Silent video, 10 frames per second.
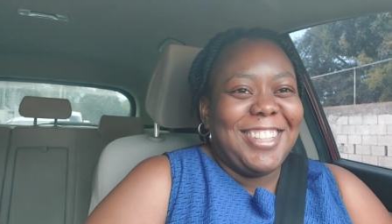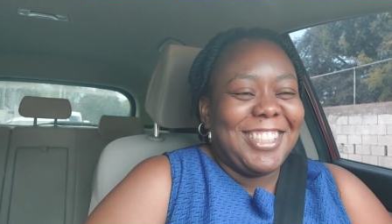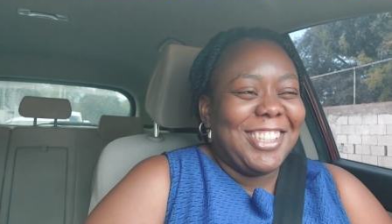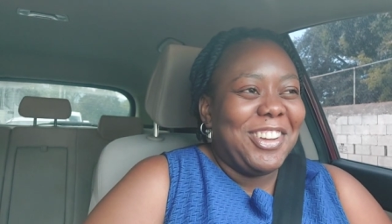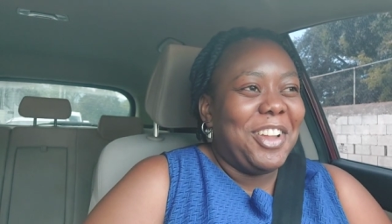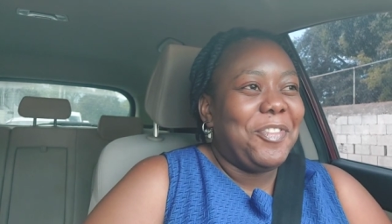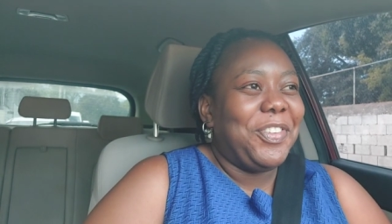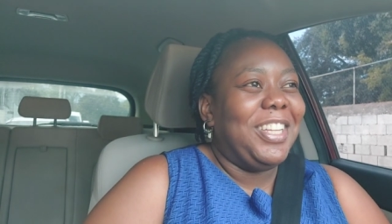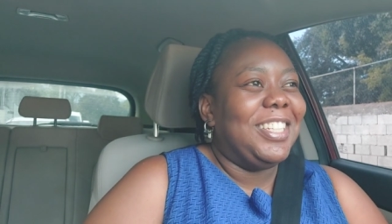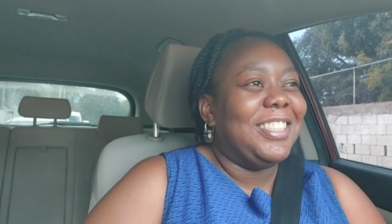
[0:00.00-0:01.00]
That's how it
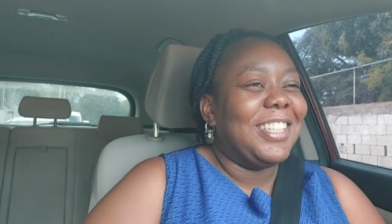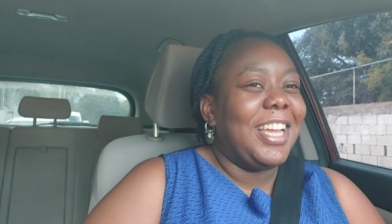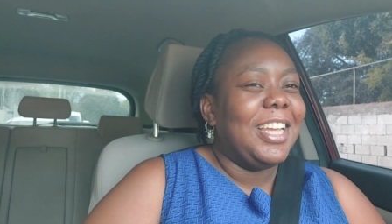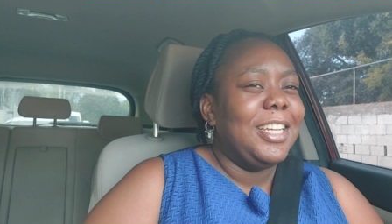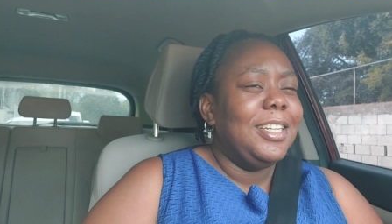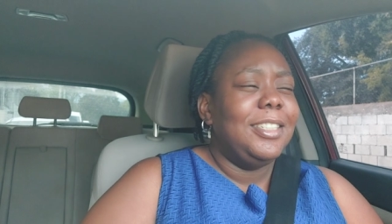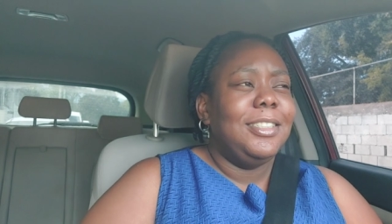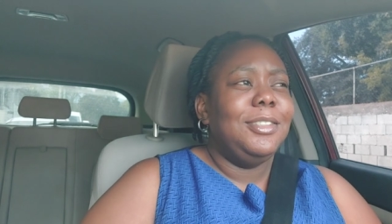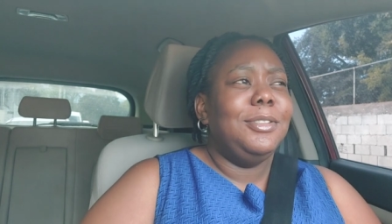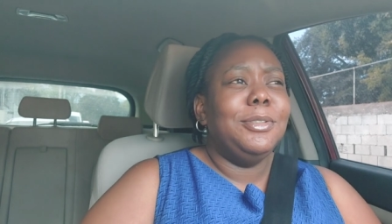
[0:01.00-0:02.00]
feels like.
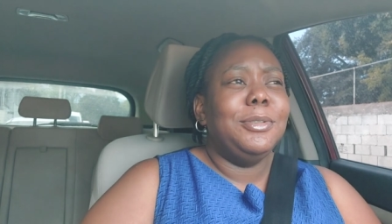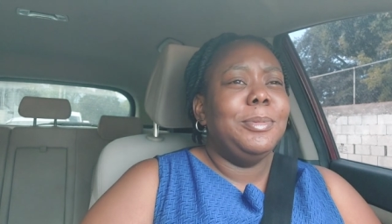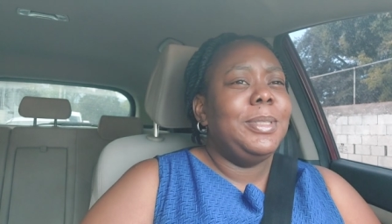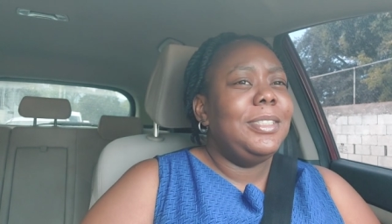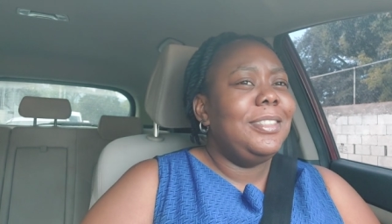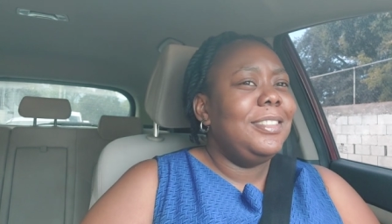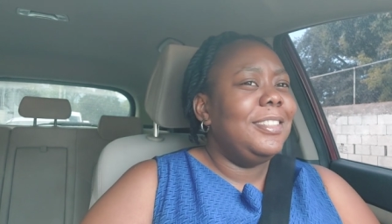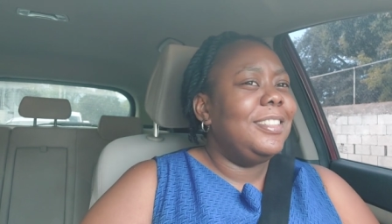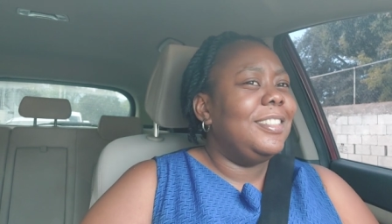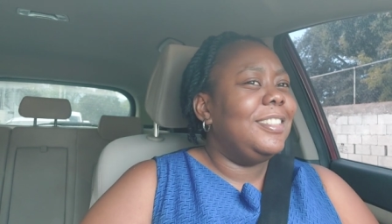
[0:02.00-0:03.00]
You know me?
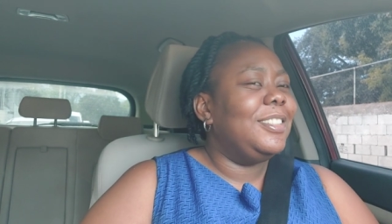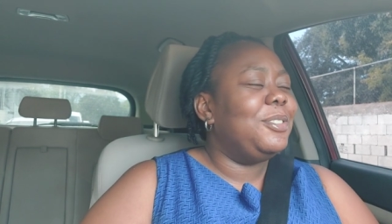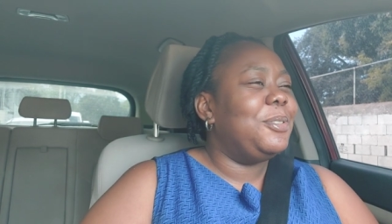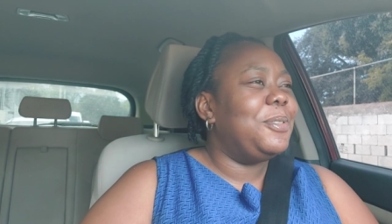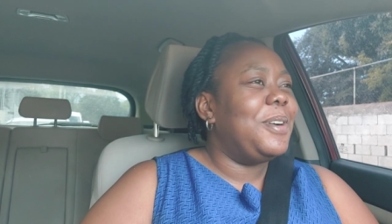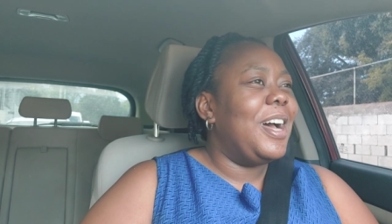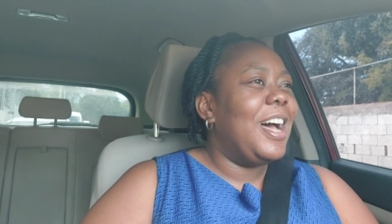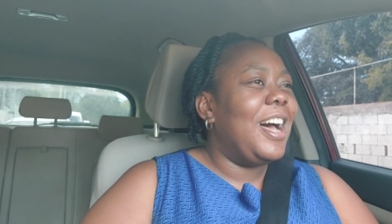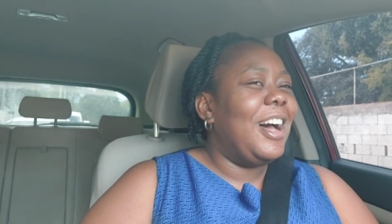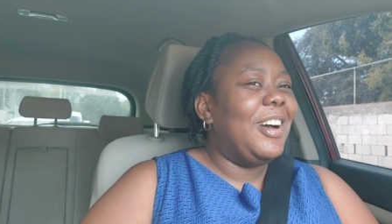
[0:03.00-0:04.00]
Like,
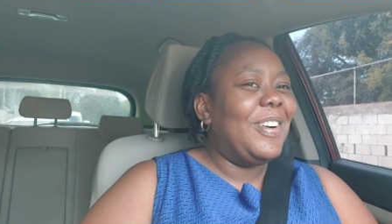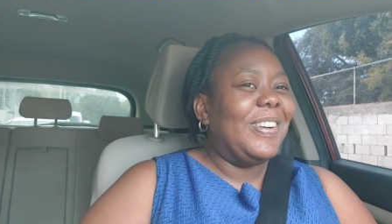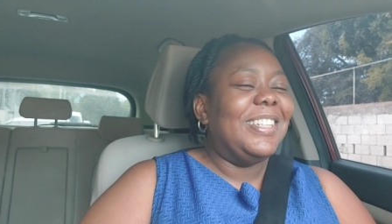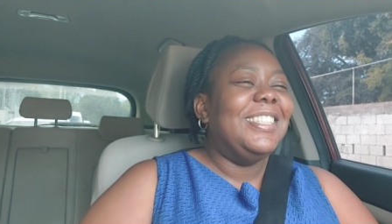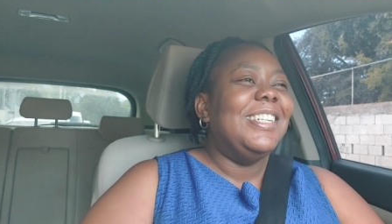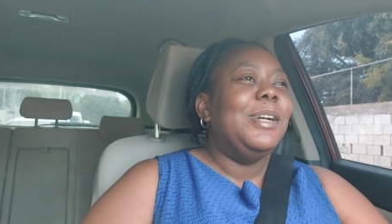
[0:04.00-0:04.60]
wow.